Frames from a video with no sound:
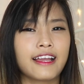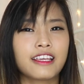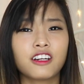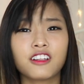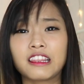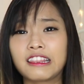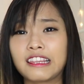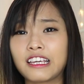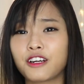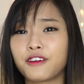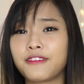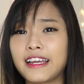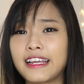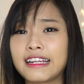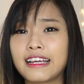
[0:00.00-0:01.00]
I cannot think
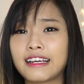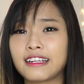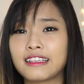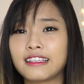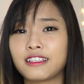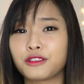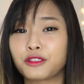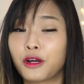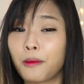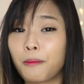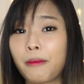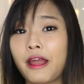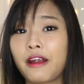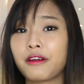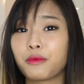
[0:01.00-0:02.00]
of any other thing to
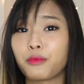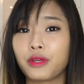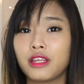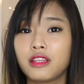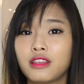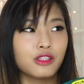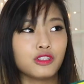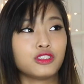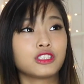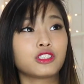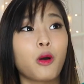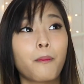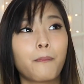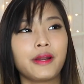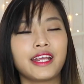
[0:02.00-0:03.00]
compare it with. You just
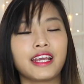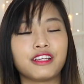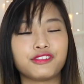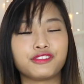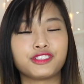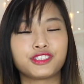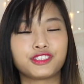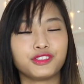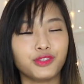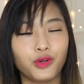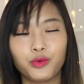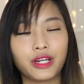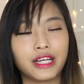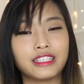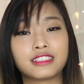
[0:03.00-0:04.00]
open it and you just
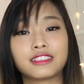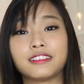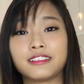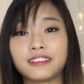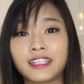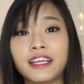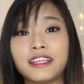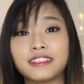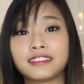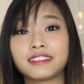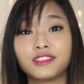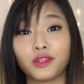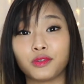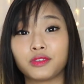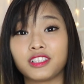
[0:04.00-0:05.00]
know that it's gonna taste
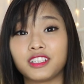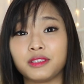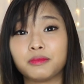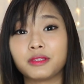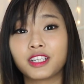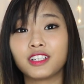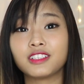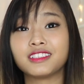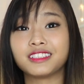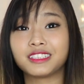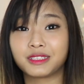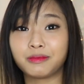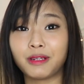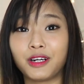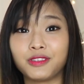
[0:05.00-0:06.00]
salty because it
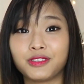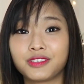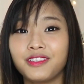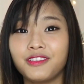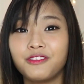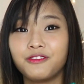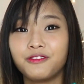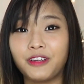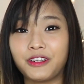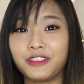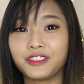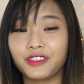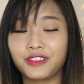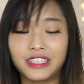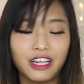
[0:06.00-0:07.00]
smells very
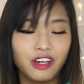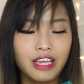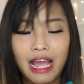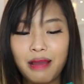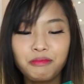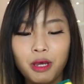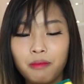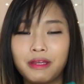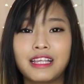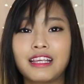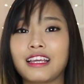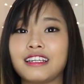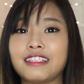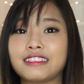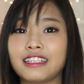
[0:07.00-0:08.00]
salty. Okay, I'm not
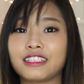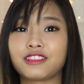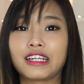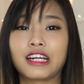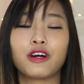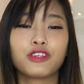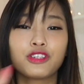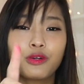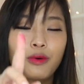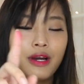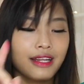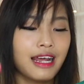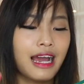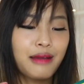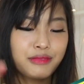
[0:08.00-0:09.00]
making any sense right now. You know
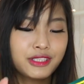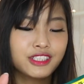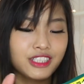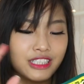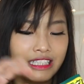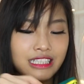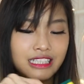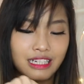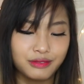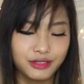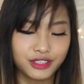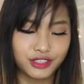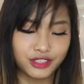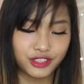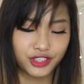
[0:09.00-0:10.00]
what? I'm just gonna eat. I'm
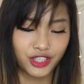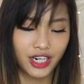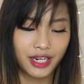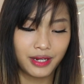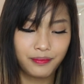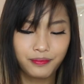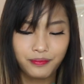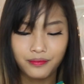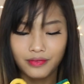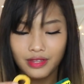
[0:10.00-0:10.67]
just gonna try it.